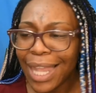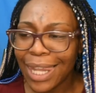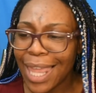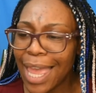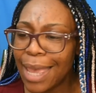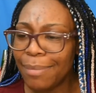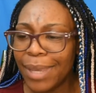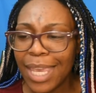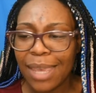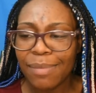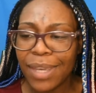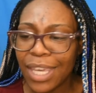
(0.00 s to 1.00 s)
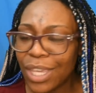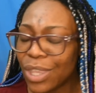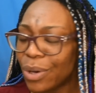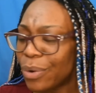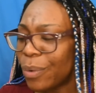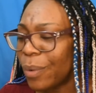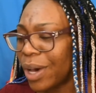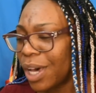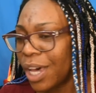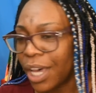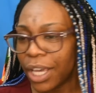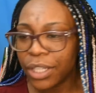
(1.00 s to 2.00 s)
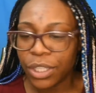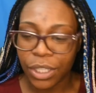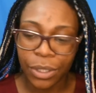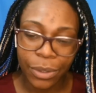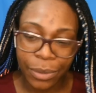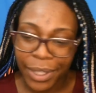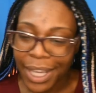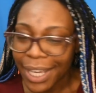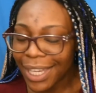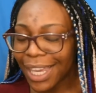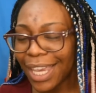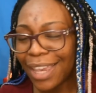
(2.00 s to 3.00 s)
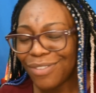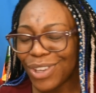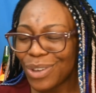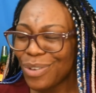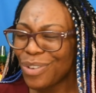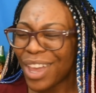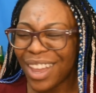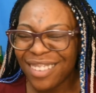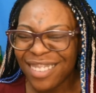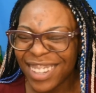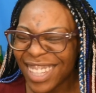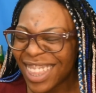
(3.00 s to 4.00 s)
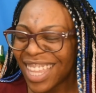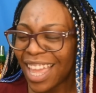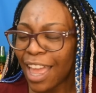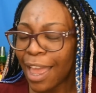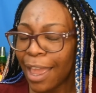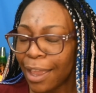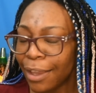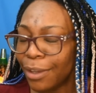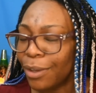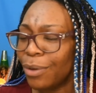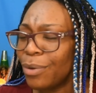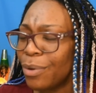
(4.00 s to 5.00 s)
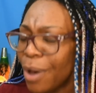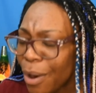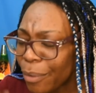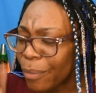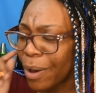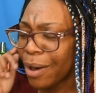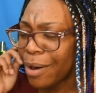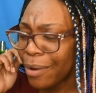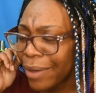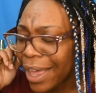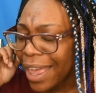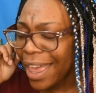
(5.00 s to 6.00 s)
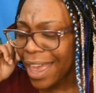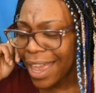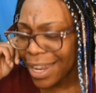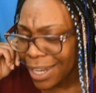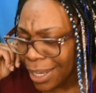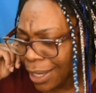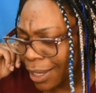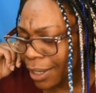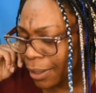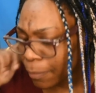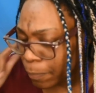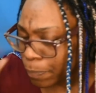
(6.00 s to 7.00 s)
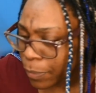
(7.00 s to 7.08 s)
Let me be the one to give you everything you want and need.